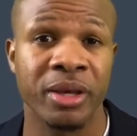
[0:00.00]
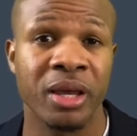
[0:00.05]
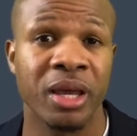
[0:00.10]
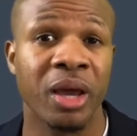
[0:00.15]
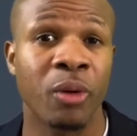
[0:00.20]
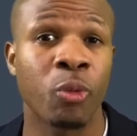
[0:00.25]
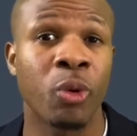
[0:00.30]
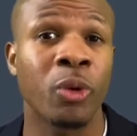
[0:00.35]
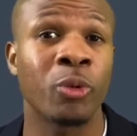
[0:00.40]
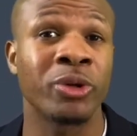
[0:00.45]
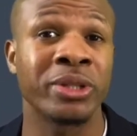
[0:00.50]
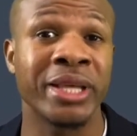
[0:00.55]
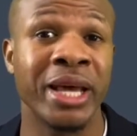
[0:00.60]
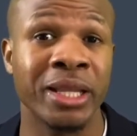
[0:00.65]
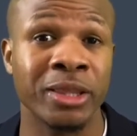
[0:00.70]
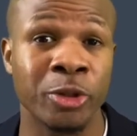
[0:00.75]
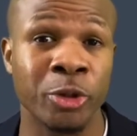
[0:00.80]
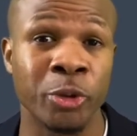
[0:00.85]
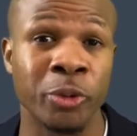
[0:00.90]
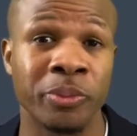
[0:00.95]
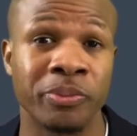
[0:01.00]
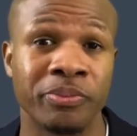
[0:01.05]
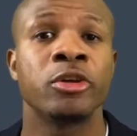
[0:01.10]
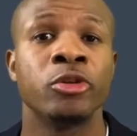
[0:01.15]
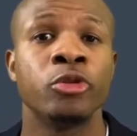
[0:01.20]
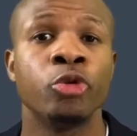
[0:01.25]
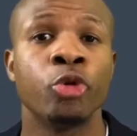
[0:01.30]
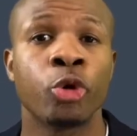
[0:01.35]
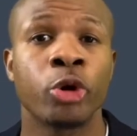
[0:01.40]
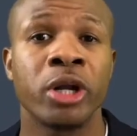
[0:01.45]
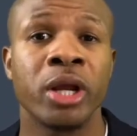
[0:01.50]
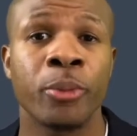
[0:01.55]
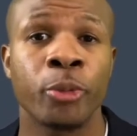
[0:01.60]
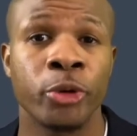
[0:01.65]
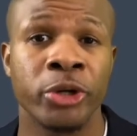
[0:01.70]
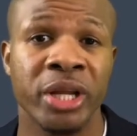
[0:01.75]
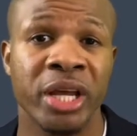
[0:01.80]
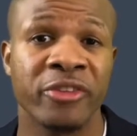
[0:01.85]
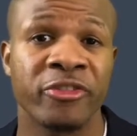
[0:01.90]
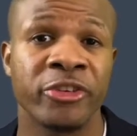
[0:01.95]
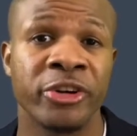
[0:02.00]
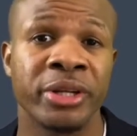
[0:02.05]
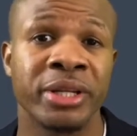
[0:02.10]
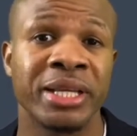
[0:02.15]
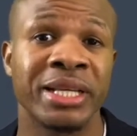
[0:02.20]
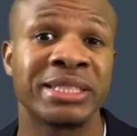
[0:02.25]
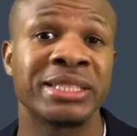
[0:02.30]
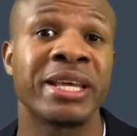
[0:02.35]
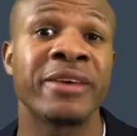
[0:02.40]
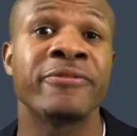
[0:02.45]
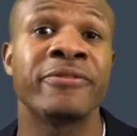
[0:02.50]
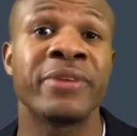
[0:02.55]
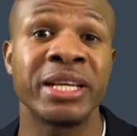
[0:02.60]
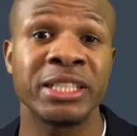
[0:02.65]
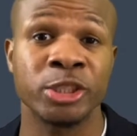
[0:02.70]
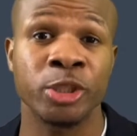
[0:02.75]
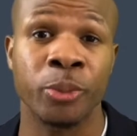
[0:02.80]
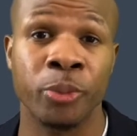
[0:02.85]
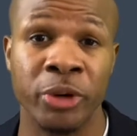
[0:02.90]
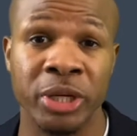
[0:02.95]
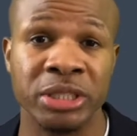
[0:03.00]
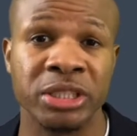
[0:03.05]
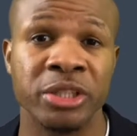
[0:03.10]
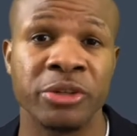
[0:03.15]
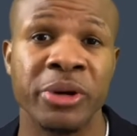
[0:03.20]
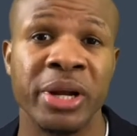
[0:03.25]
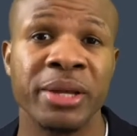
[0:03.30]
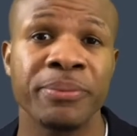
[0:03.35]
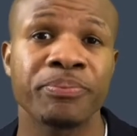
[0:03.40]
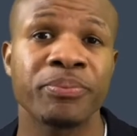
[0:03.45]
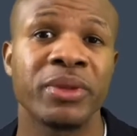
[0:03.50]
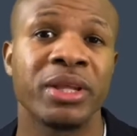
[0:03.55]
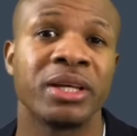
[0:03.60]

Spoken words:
And what will that do? Norepinephrine is a vasopressor, right?